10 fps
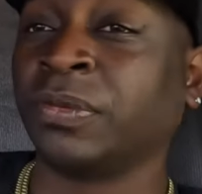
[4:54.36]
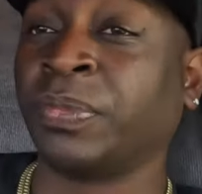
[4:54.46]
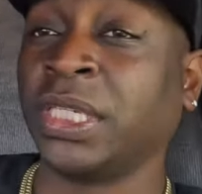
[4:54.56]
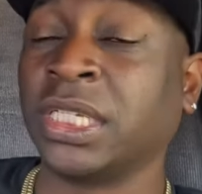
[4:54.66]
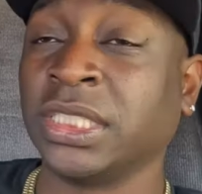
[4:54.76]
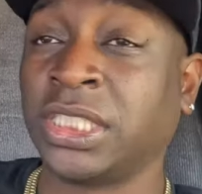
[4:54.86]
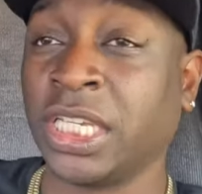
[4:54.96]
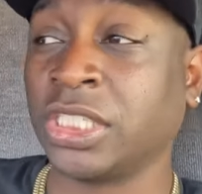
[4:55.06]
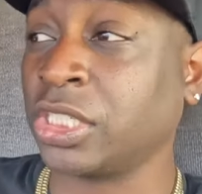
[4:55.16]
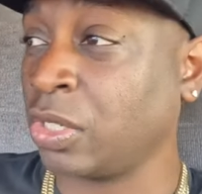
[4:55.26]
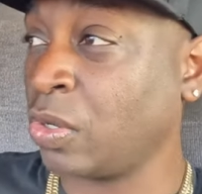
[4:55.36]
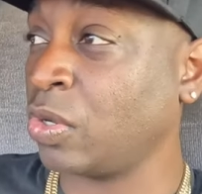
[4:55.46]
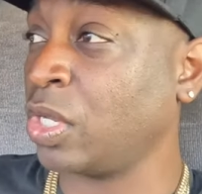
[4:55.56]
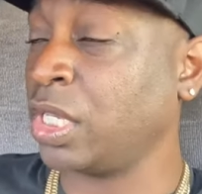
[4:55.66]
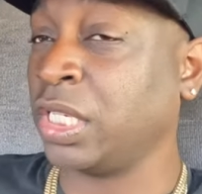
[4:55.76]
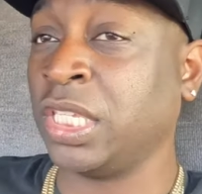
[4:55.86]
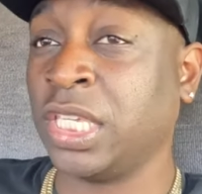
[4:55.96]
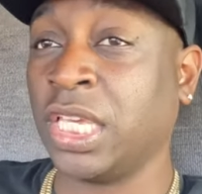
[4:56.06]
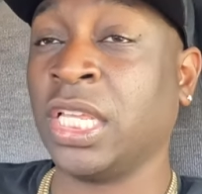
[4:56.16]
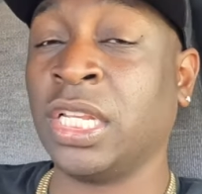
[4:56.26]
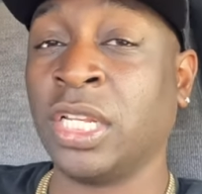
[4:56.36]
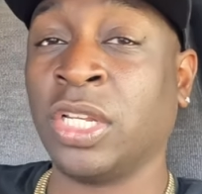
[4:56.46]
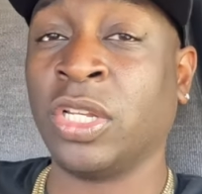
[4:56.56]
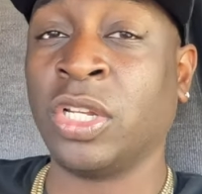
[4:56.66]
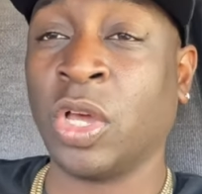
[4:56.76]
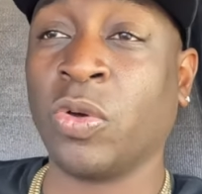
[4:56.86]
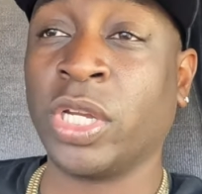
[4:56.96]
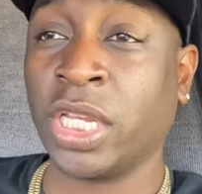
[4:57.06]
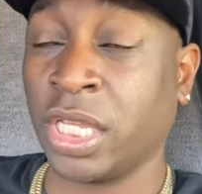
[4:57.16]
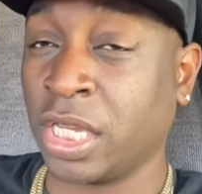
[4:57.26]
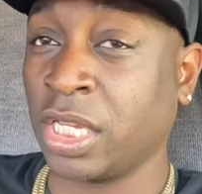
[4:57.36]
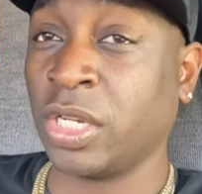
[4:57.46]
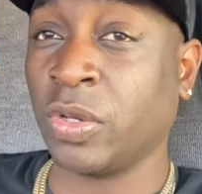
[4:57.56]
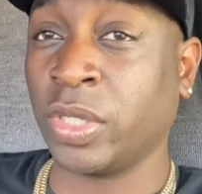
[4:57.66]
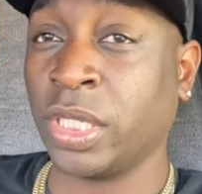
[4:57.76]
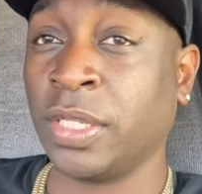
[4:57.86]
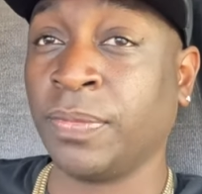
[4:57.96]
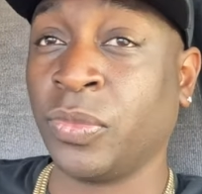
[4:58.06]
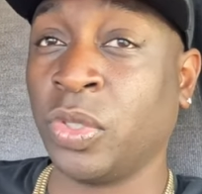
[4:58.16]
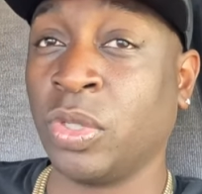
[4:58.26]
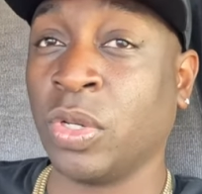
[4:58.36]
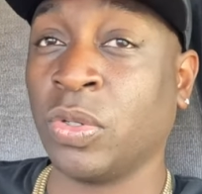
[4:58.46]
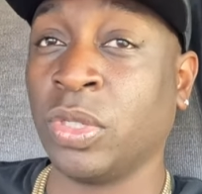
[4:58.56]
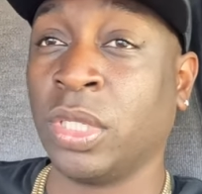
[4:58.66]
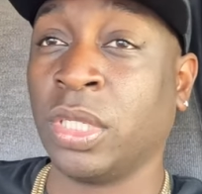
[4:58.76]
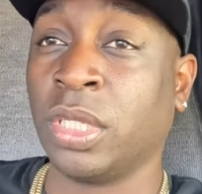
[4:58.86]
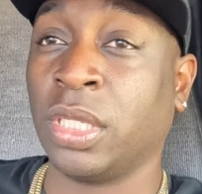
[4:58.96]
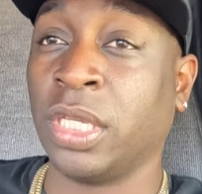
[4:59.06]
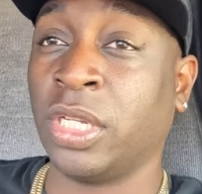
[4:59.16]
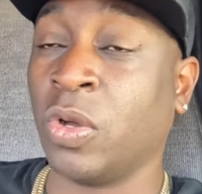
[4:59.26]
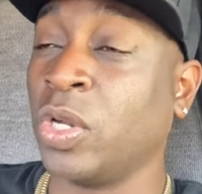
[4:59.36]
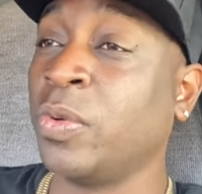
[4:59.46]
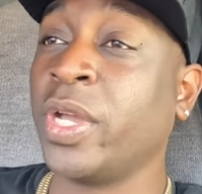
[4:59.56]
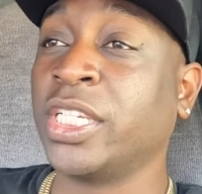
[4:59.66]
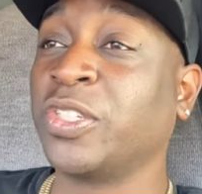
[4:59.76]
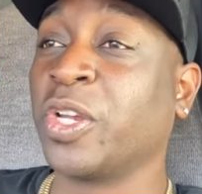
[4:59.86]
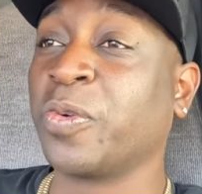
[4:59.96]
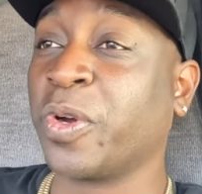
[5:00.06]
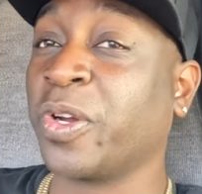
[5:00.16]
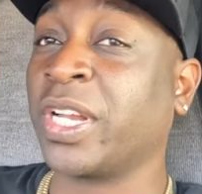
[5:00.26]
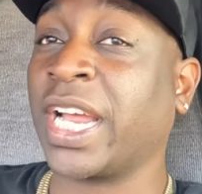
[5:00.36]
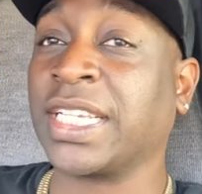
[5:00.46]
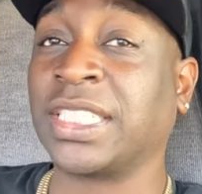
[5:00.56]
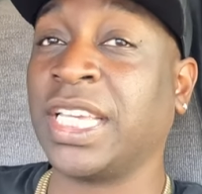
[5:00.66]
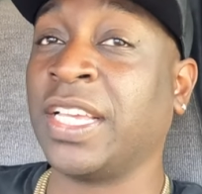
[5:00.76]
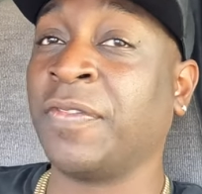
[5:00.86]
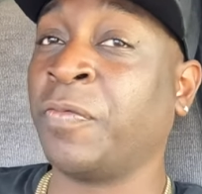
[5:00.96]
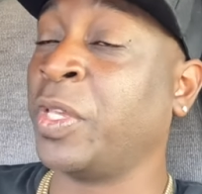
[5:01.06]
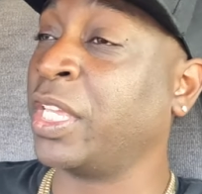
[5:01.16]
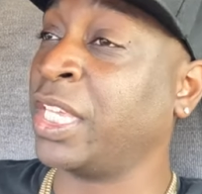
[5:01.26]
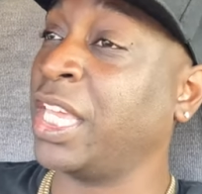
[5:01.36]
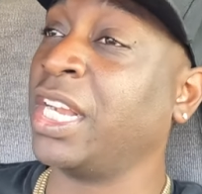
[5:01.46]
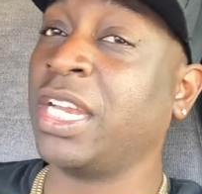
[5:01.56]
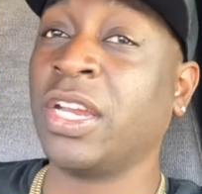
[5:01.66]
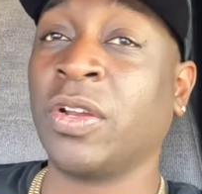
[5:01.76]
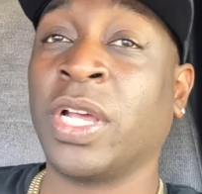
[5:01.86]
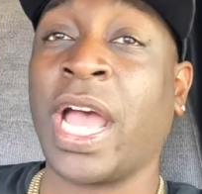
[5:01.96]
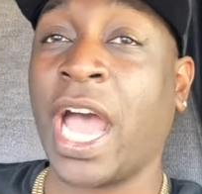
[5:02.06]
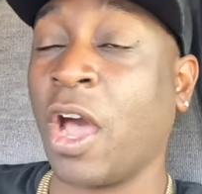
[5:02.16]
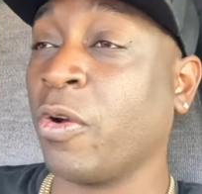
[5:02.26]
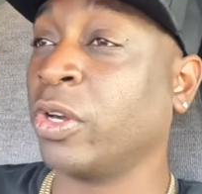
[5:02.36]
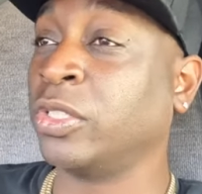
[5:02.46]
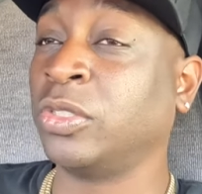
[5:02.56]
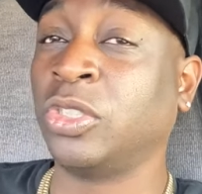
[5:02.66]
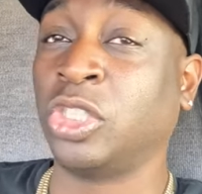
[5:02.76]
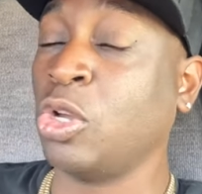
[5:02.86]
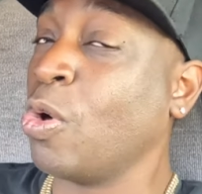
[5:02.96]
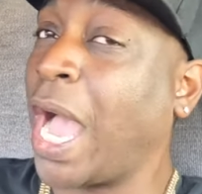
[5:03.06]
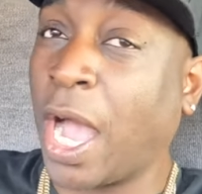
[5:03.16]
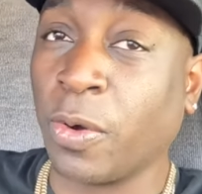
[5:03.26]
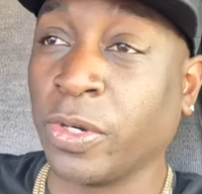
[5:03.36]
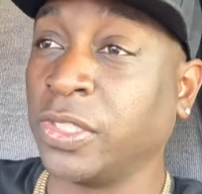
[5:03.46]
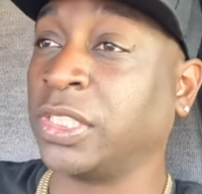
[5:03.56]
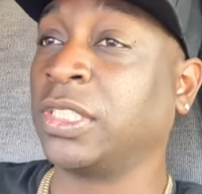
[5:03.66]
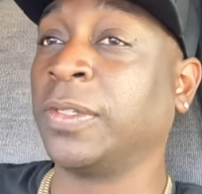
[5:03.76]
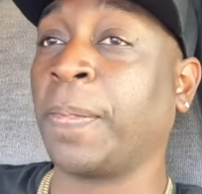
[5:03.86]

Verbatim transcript: be contingent on getting loaded and unloaded. You know, the only way it's gonna work, like I said, we can get in there an hour, 2 hours,